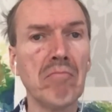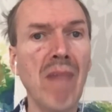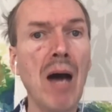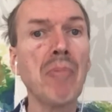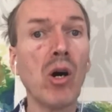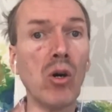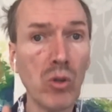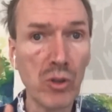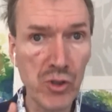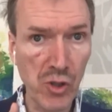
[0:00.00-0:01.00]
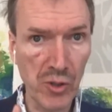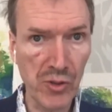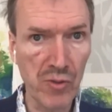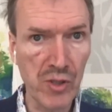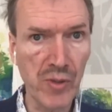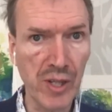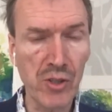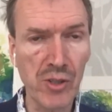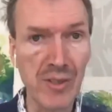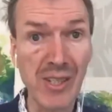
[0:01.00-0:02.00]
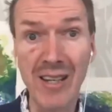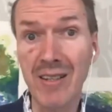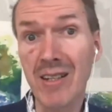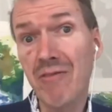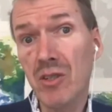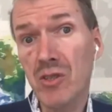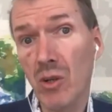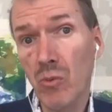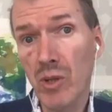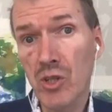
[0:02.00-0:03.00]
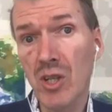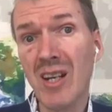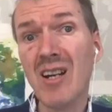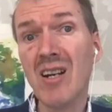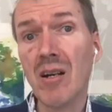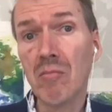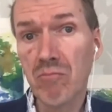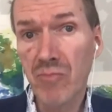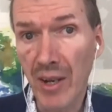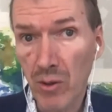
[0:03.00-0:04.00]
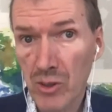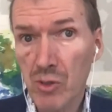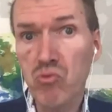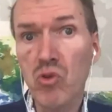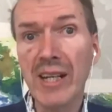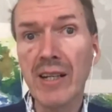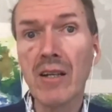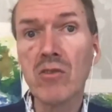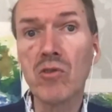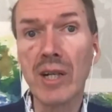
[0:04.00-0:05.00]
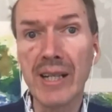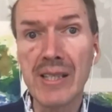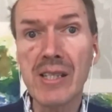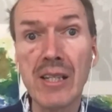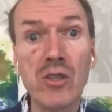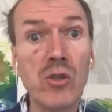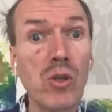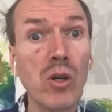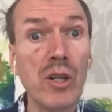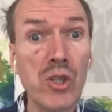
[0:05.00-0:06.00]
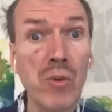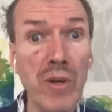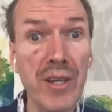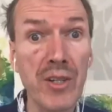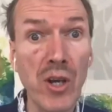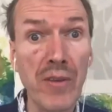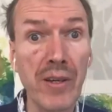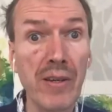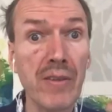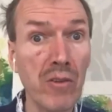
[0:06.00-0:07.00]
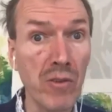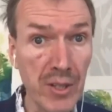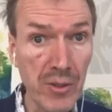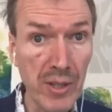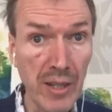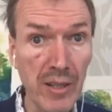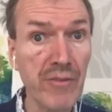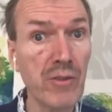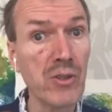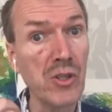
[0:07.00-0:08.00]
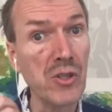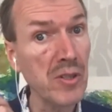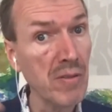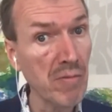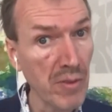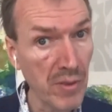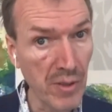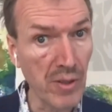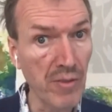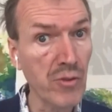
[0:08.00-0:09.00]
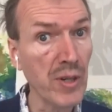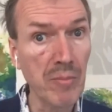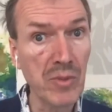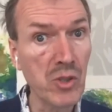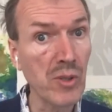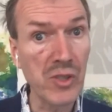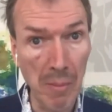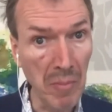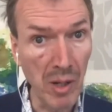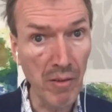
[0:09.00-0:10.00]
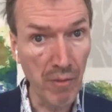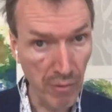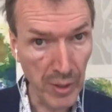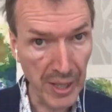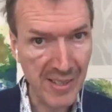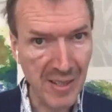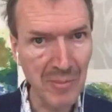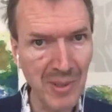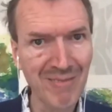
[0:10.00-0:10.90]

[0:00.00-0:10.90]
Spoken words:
uphold certain restrictions, and if you so wish, that also bring rights into collision with each other, the right to health versus the freedom to assemble, for example.